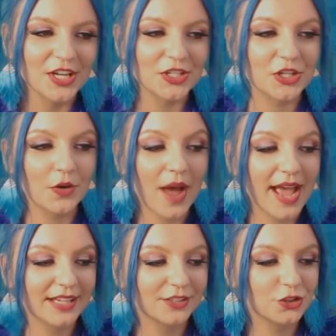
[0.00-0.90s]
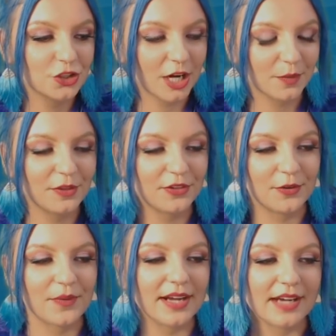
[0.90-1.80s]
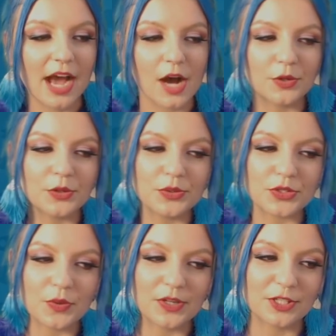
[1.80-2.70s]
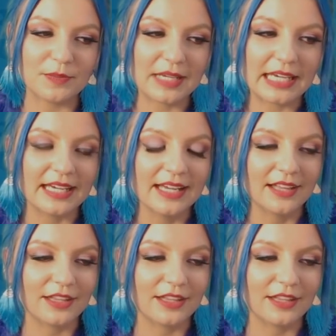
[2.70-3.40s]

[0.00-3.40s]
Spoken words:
so I can share with you right now who's going to be